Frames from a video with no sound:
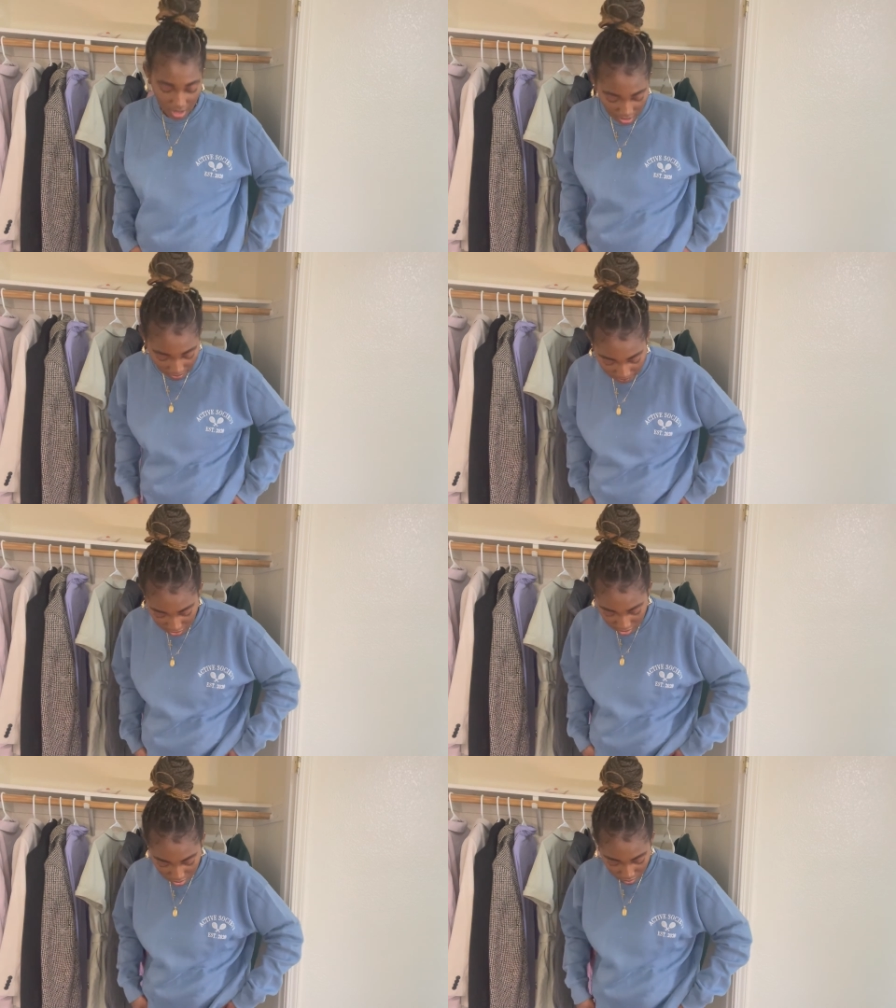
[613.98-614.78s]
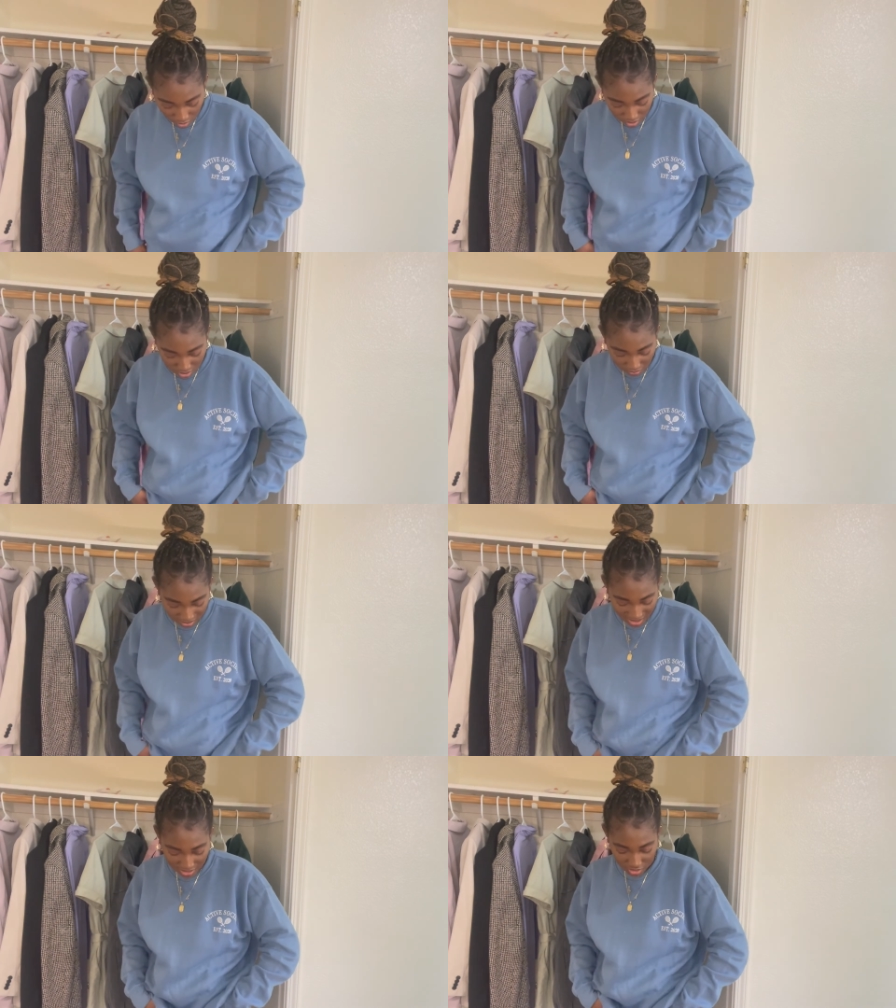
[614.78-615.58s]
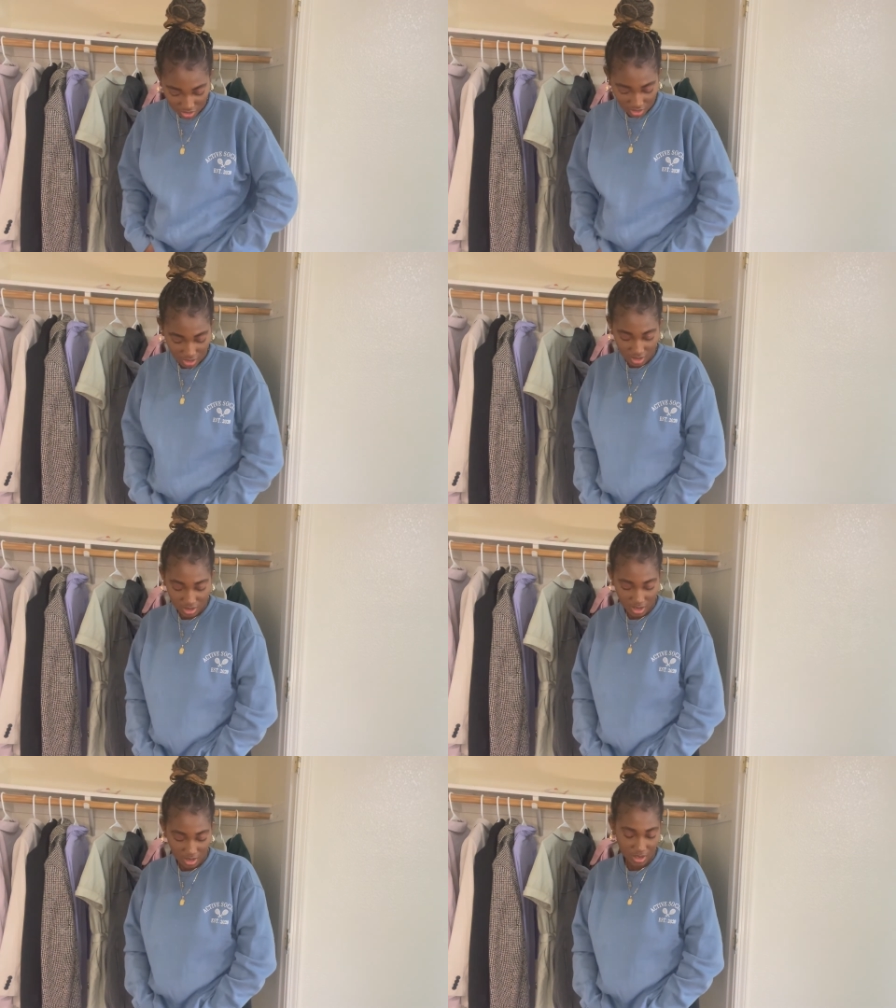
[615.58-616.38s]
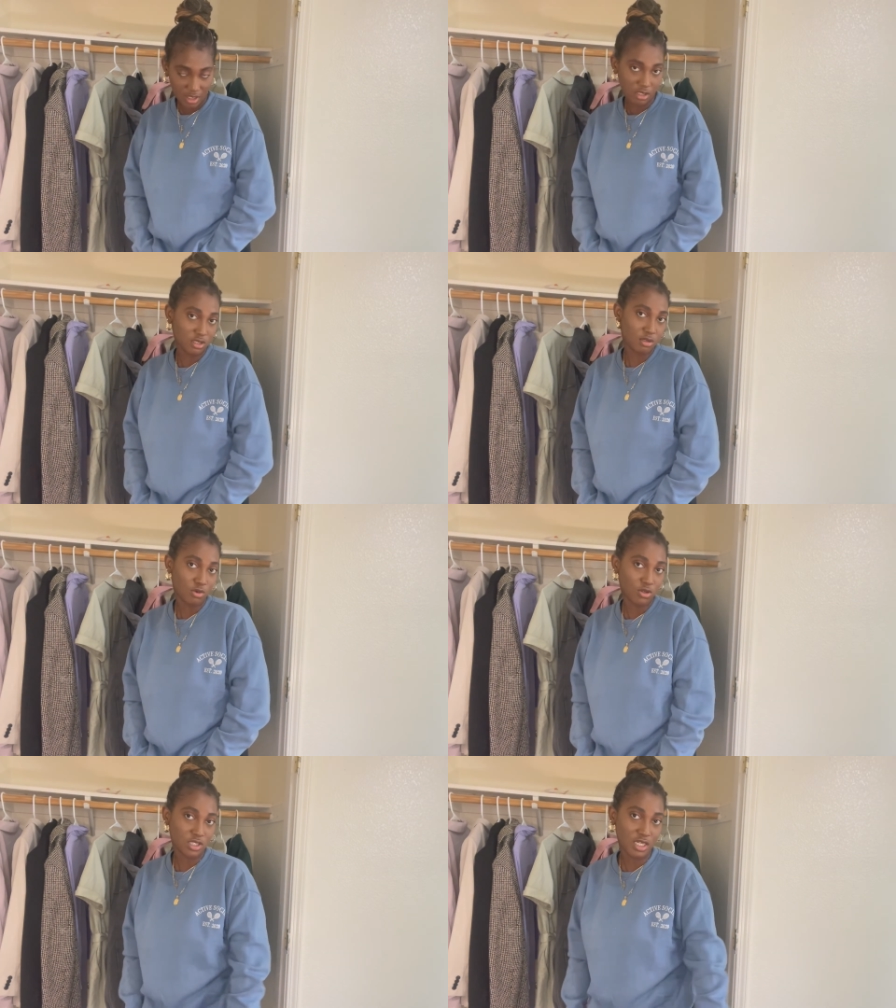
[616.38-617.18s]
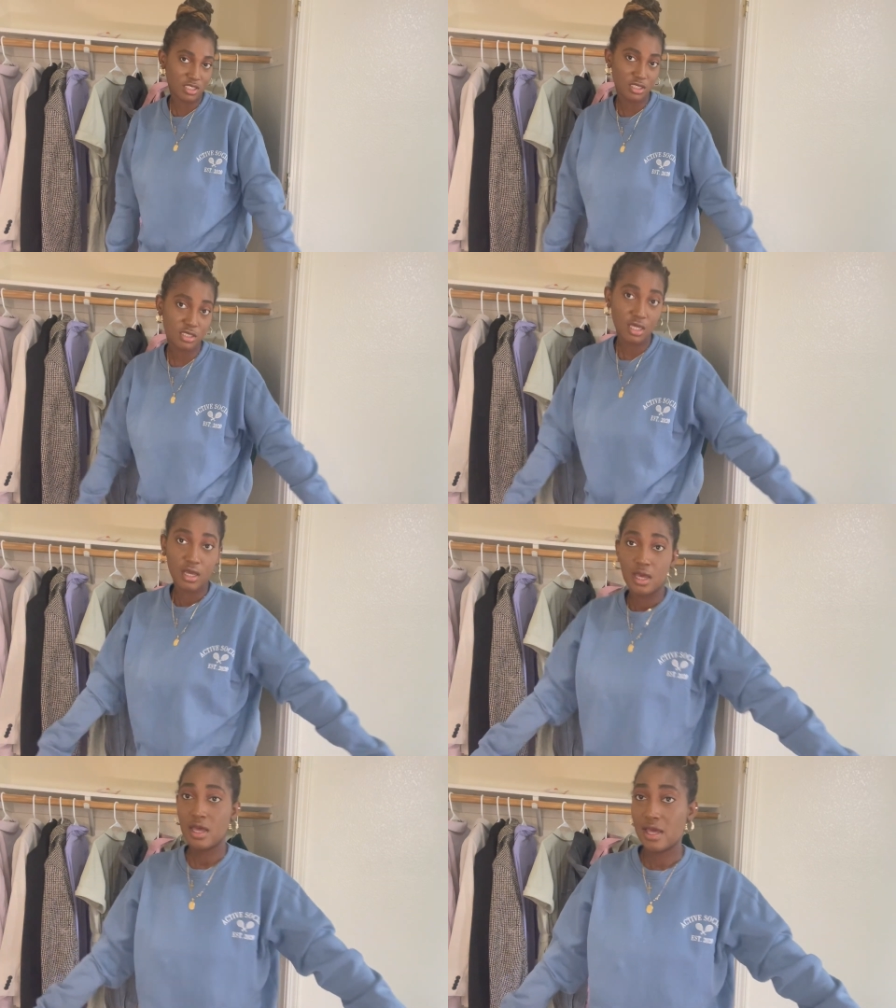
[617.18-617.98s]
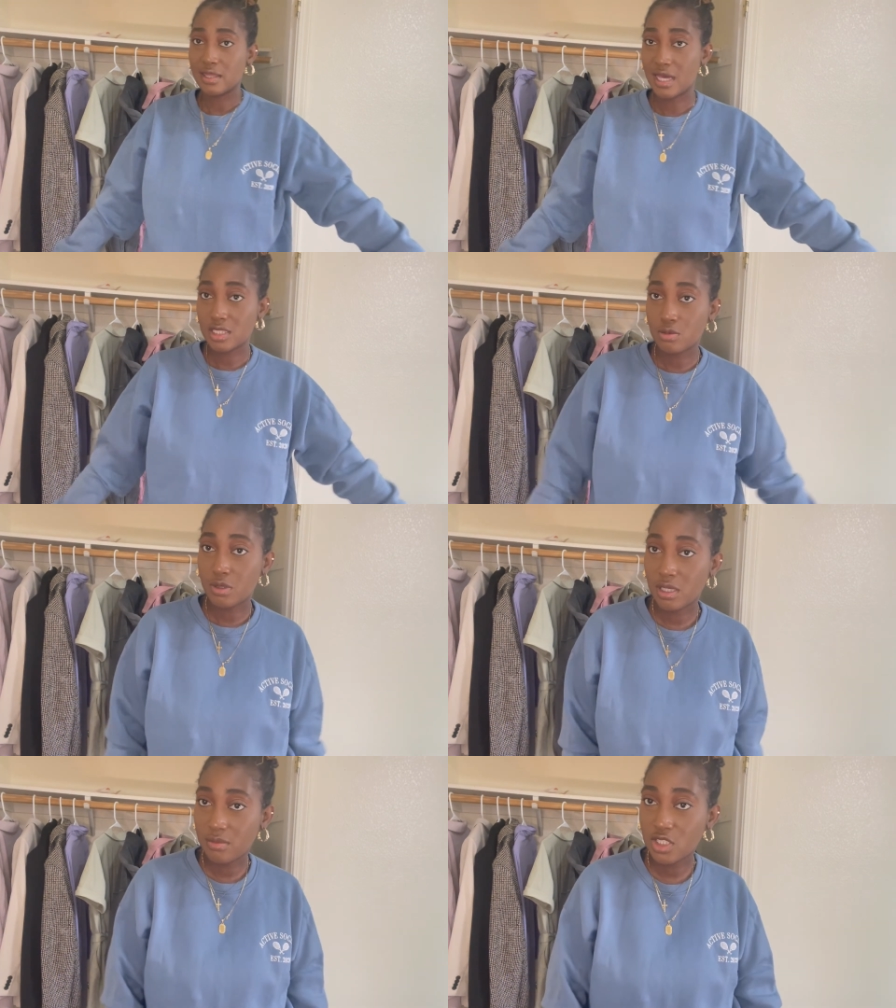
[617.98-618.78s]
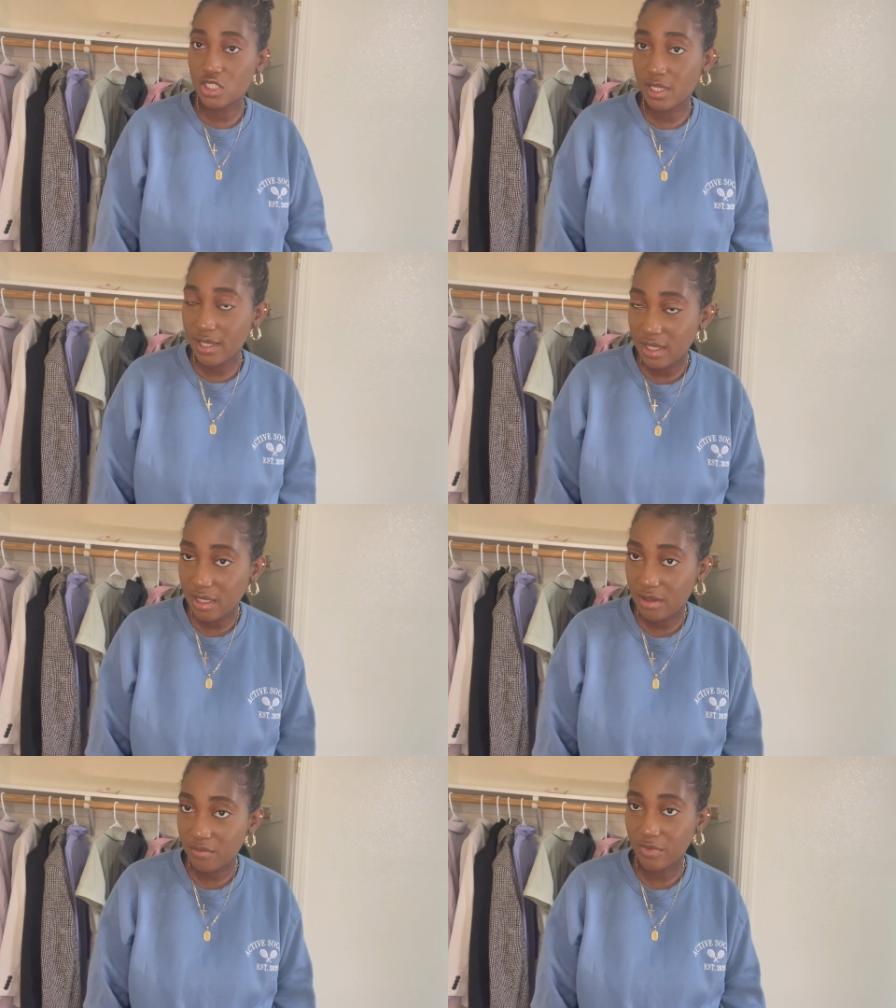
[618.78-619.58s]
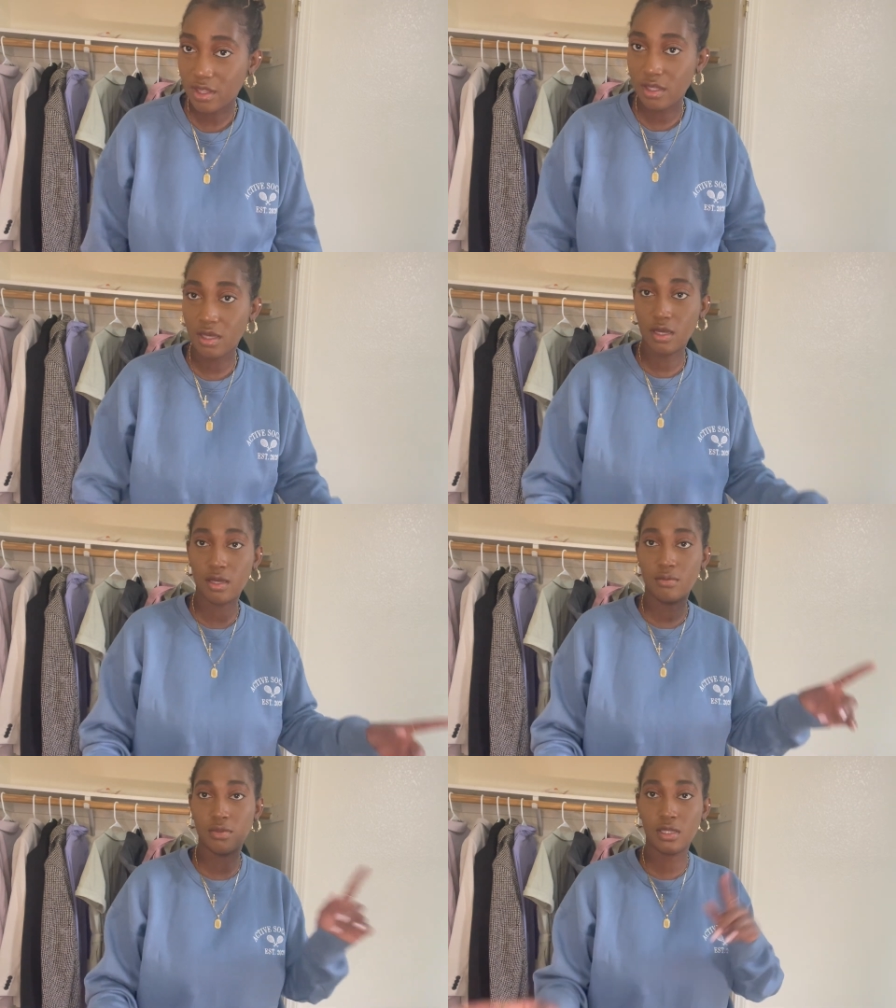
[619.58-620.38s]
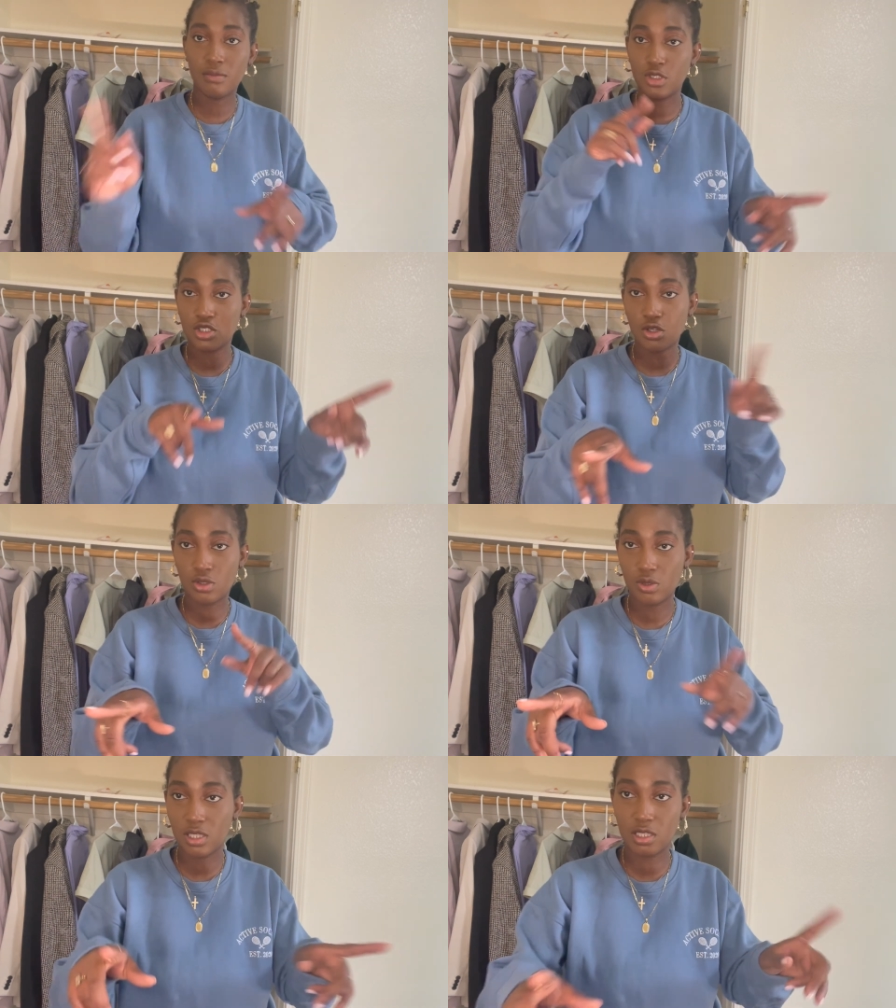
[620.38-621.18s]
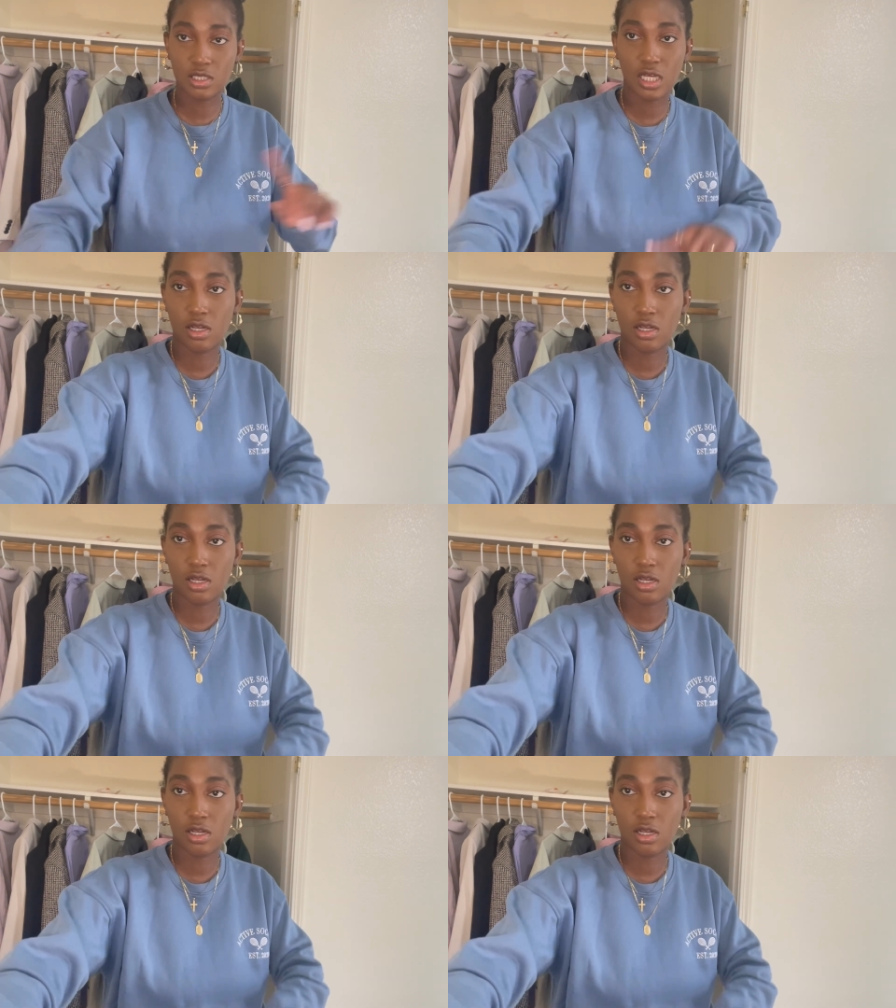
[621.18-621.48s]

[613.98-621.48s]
I just wore some black jeans and then some Cortezes, and that's pretty much it. Um, let me show you what it looks like